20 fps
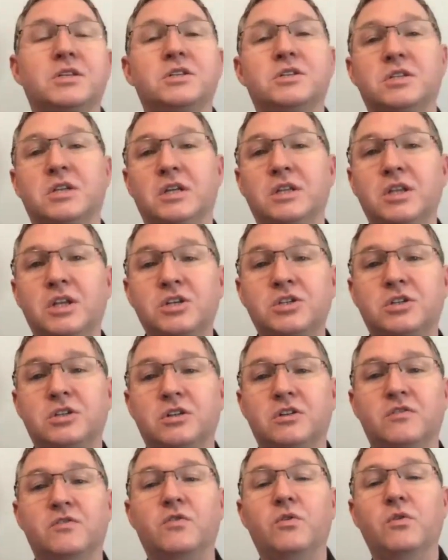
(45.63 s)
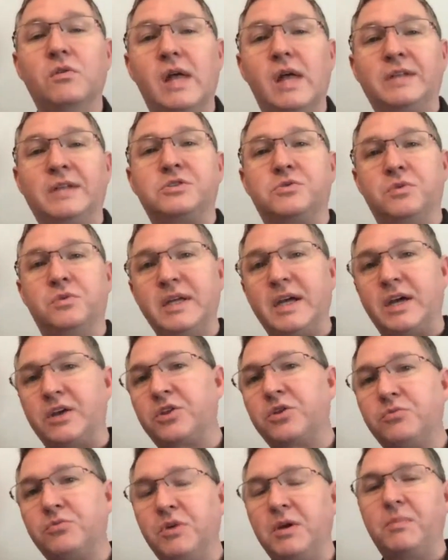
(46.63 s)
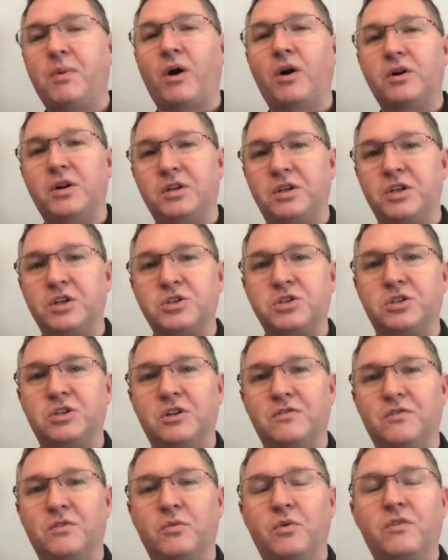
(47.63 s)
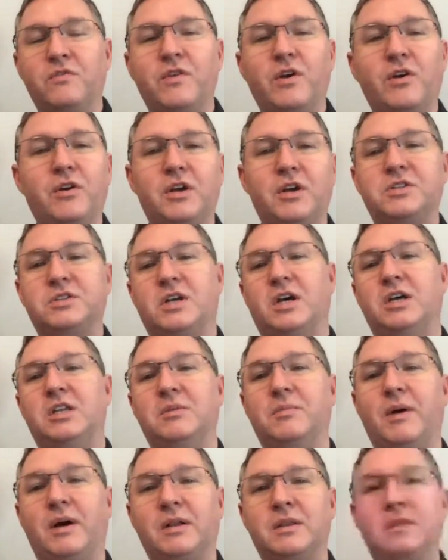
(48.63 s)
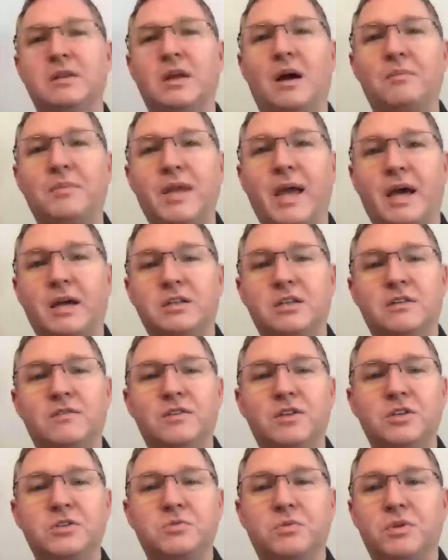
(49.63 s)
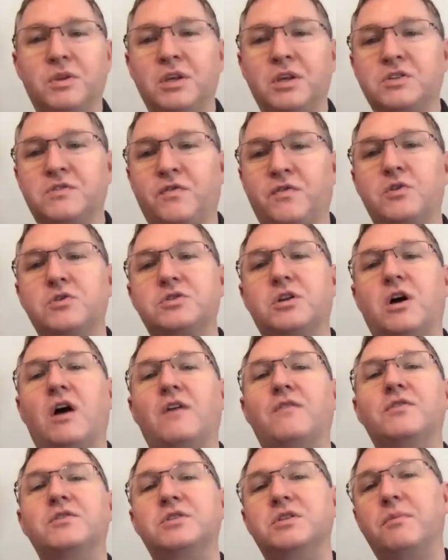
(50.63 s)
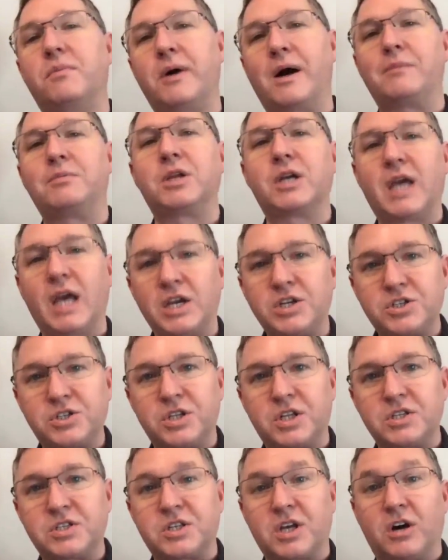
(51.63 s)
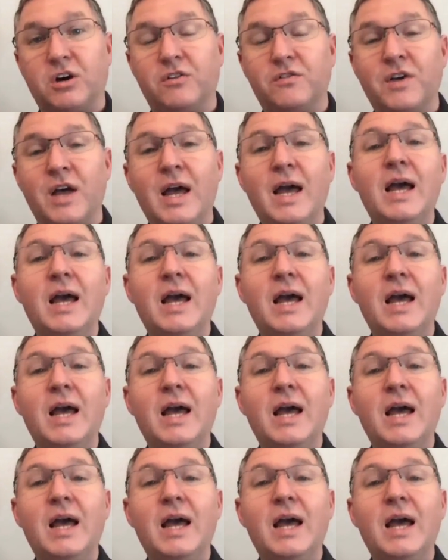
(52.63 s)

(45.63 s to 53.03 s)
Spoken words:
as an initiative, it's really a three-part initiative, and we're very excited about the activities with this. First off is the publication itself.